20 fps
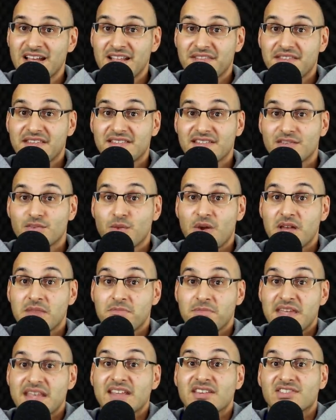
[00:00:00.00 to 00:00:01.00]
This is when
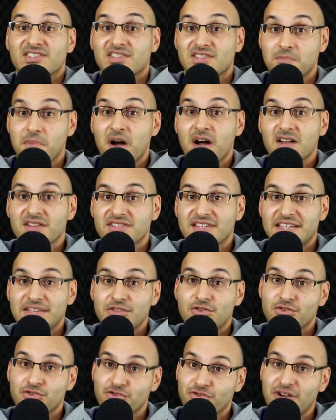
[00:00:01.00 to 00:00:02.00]
being smarter in
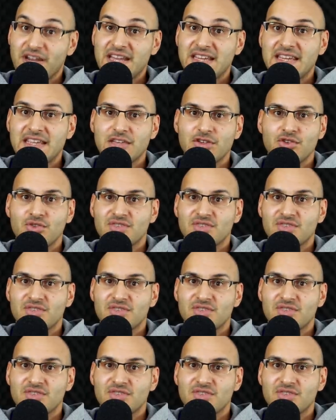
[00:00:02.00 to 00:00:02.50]
your training,